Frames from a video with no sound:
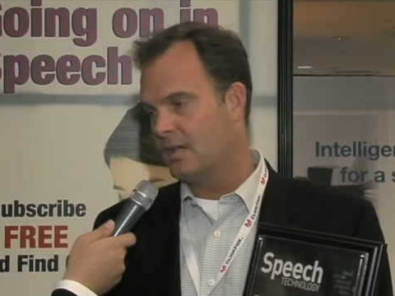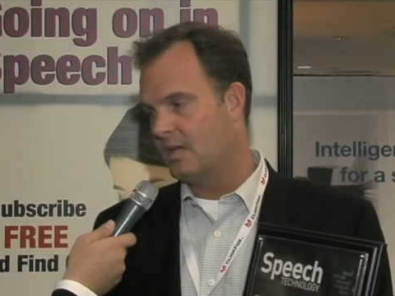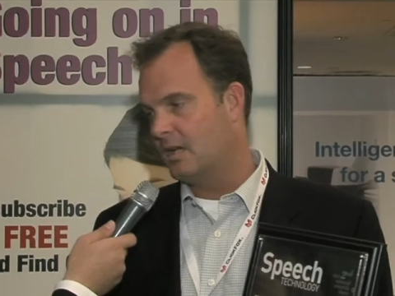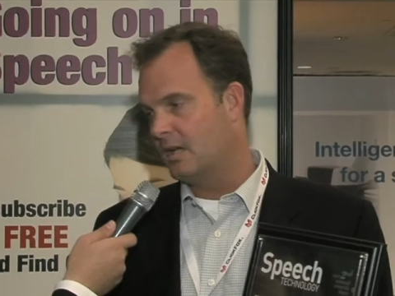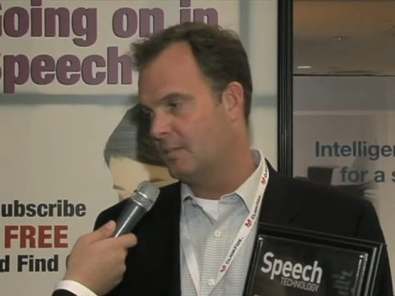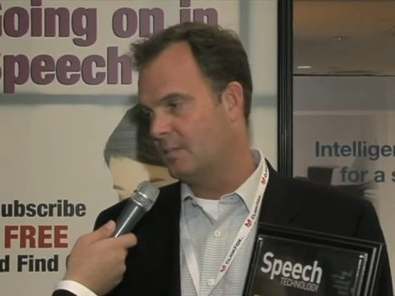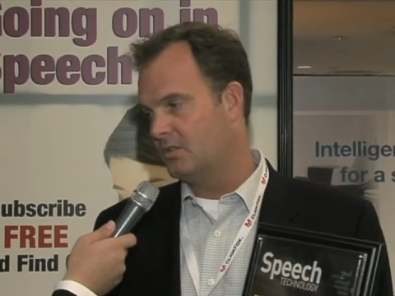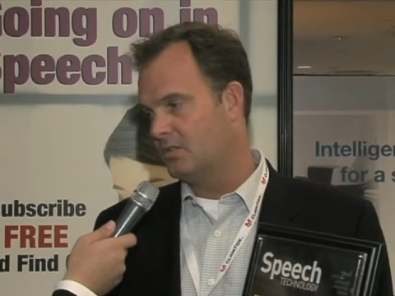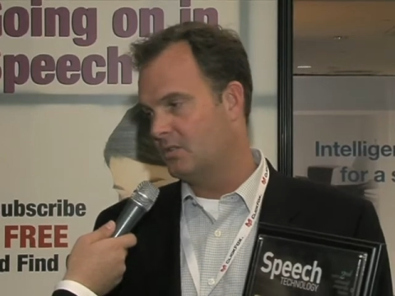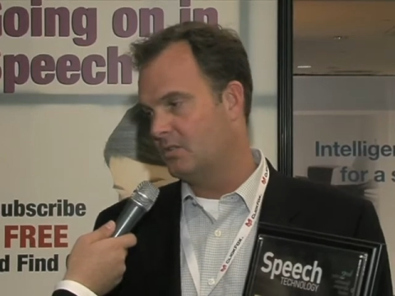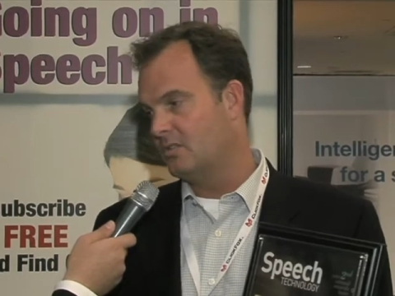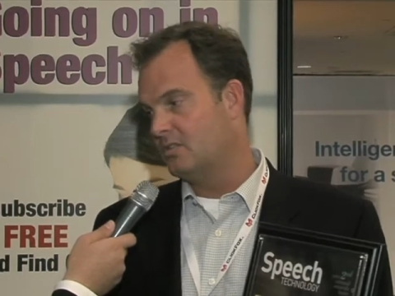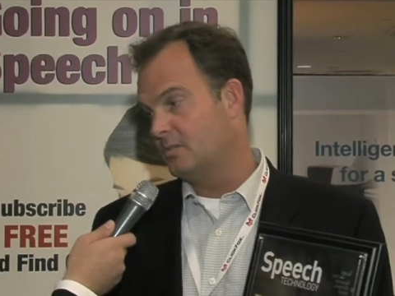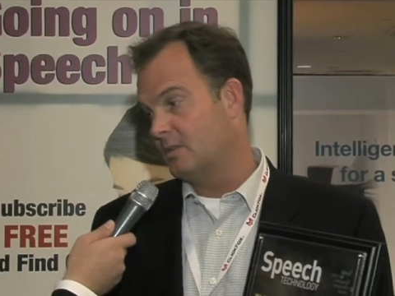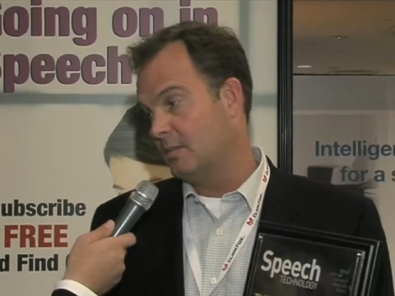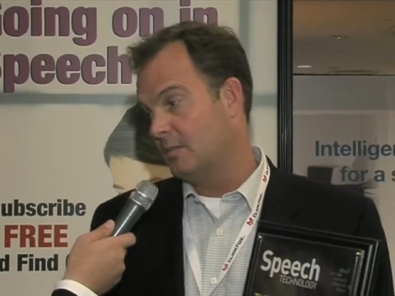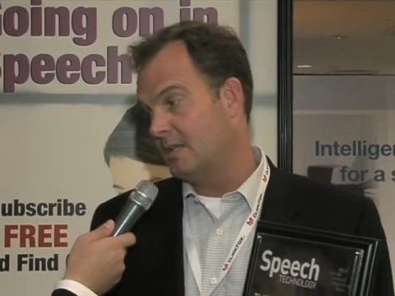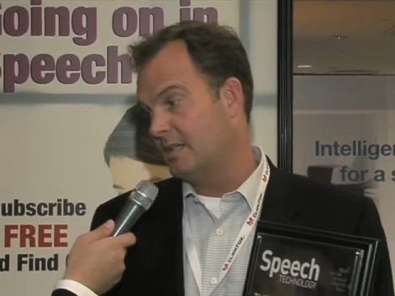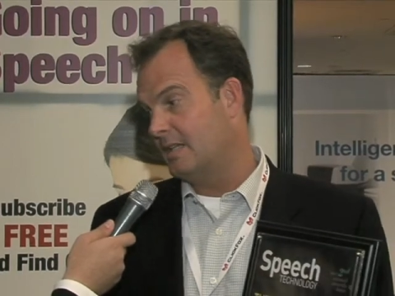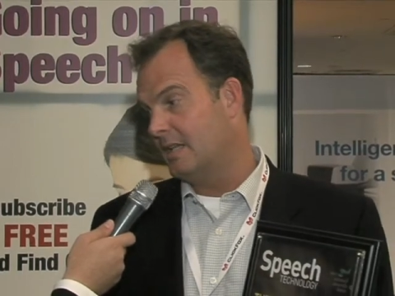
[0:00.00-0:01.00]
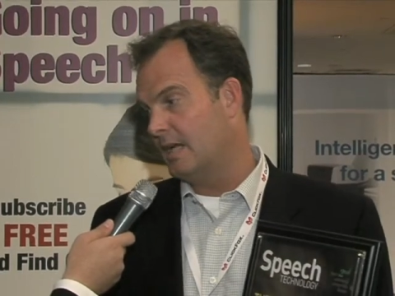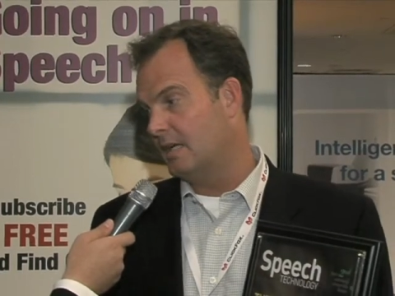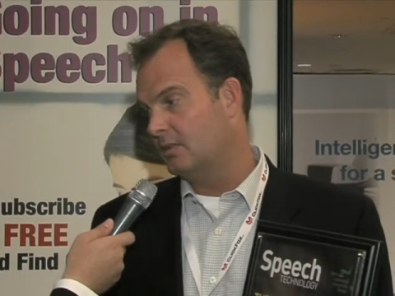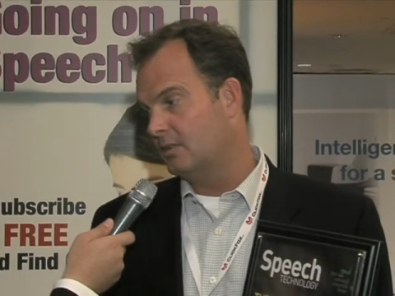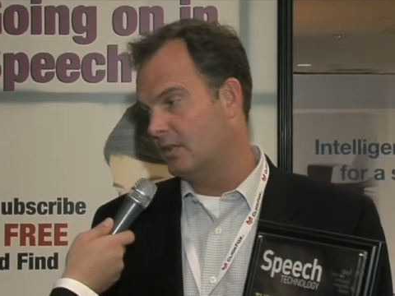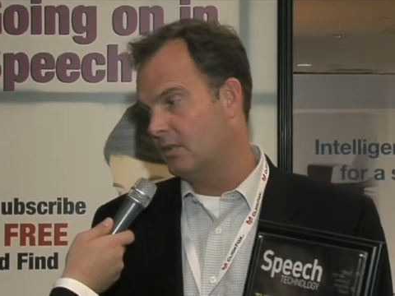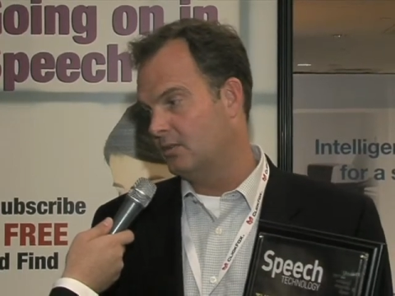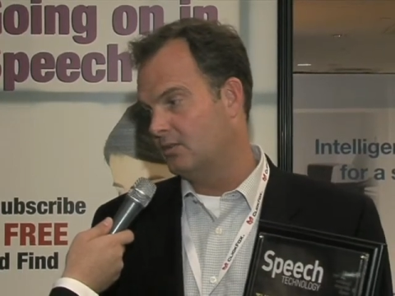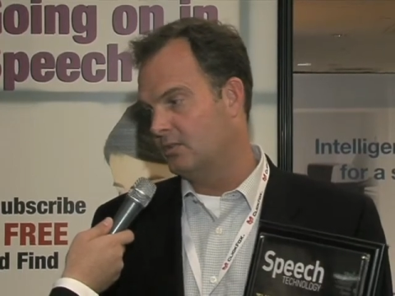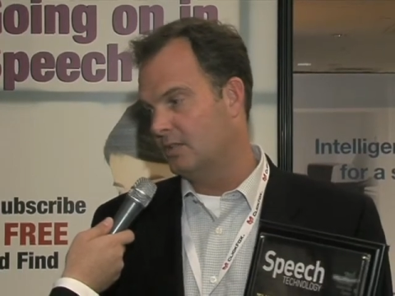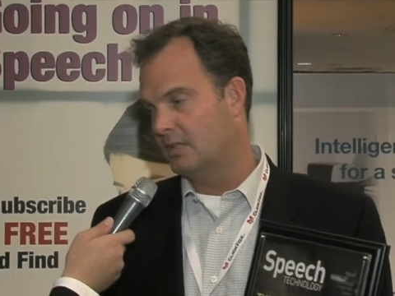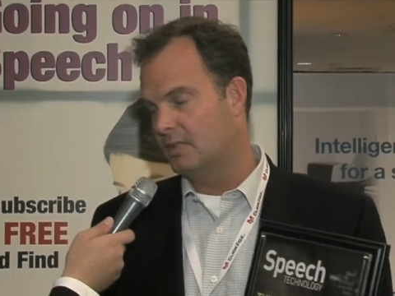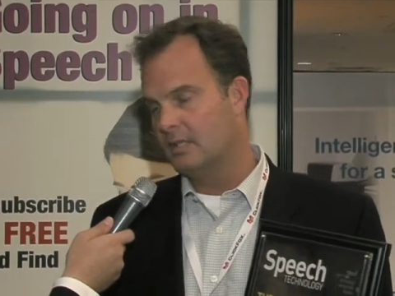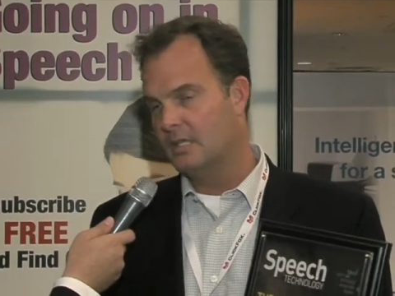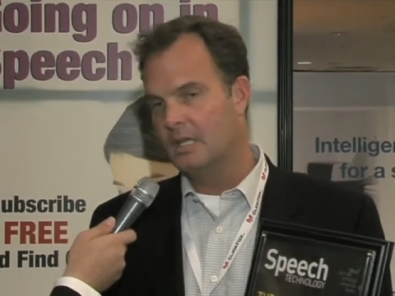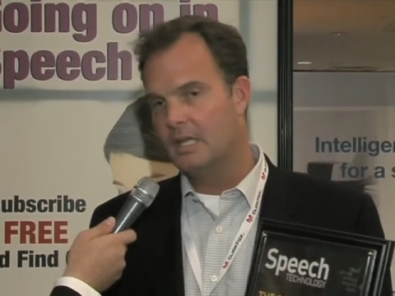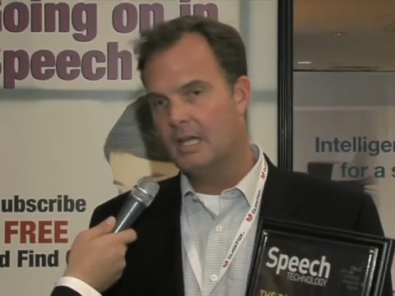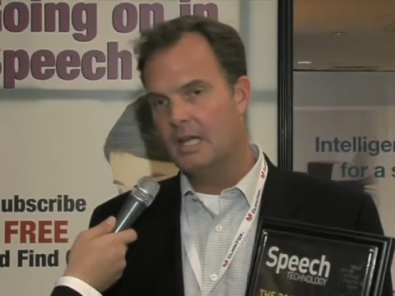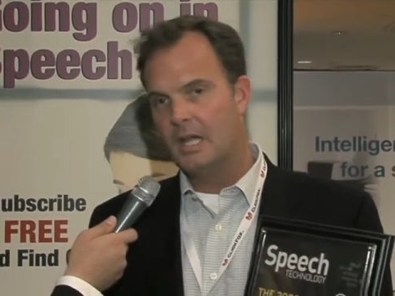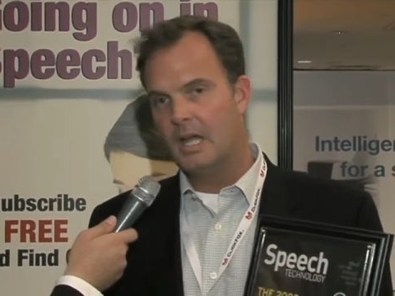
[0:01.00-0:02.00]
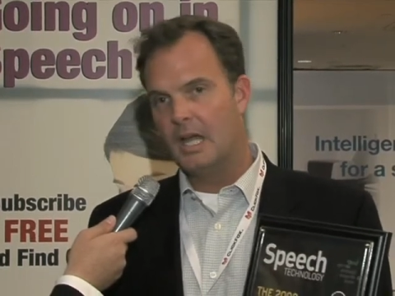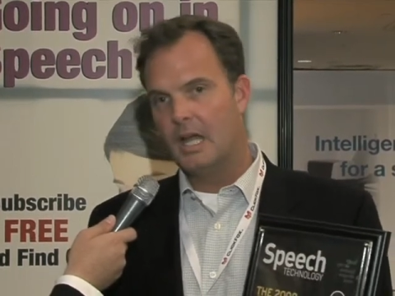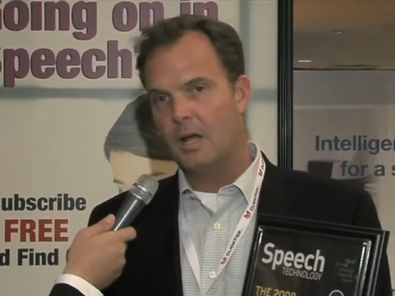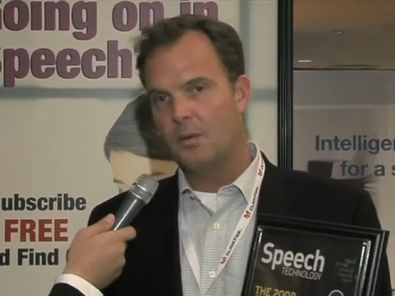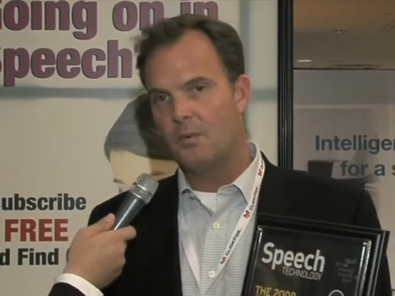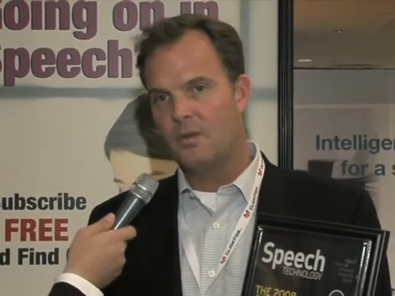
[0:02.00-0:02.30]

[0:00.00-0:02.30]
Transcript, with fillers: um, as soon as somebody downloads it. Uh,